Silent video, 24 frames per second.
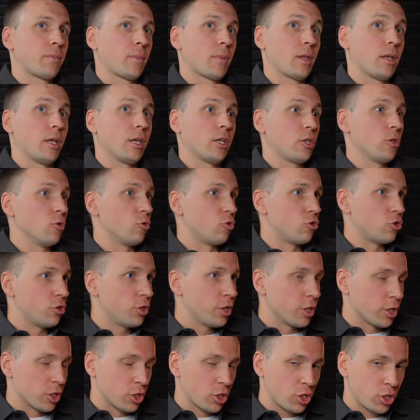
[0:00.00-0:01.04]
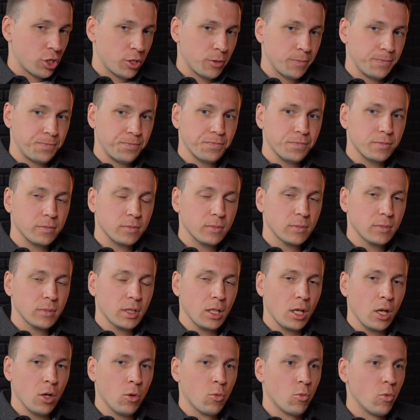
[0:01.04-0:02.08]
a huge niche
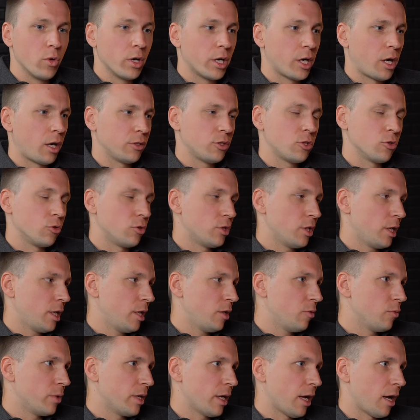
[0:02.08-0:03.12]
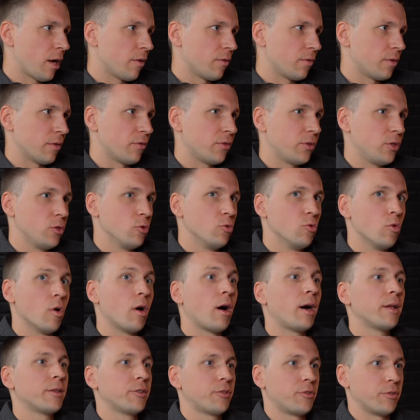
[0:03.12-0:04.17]
where today we have a few
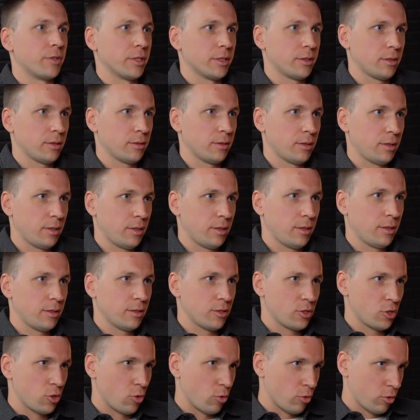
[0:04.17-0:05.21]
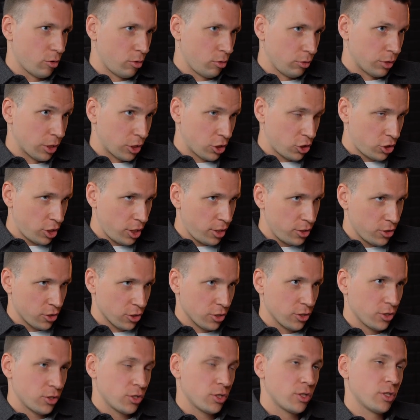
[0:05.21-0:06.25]
hundred so-called
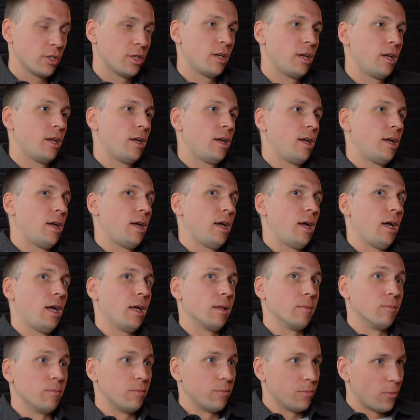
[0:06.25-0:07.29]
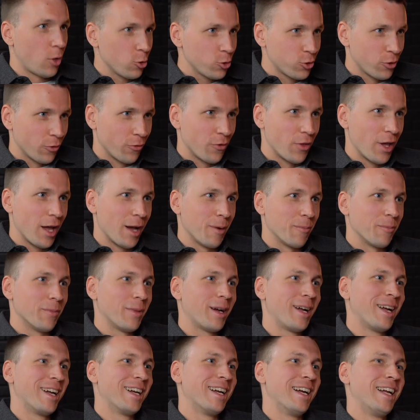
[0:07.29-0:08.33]
exchanges, and most of them
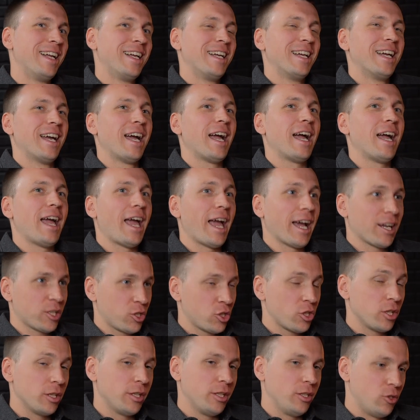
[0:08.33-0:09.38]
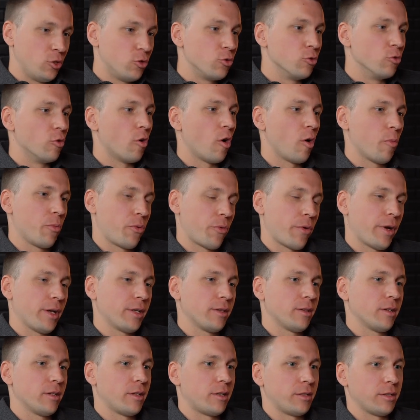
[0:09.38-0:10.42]
actually do
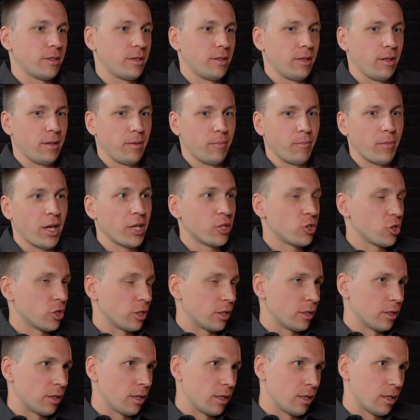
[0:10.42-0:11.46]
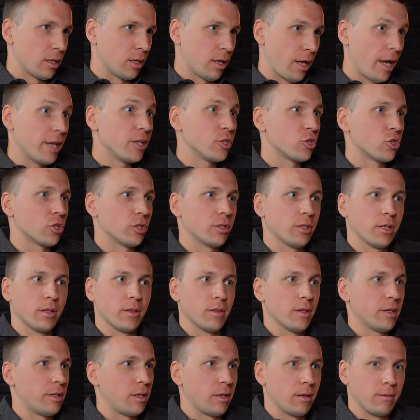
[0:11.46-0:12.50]
operate their matching engine
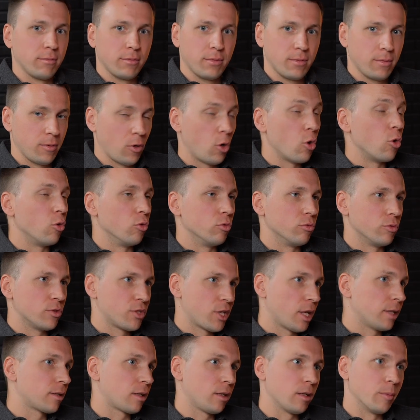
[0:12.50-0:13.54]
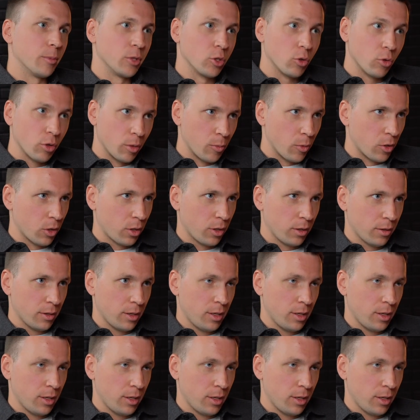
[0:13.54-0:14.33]
and their own central limit order book.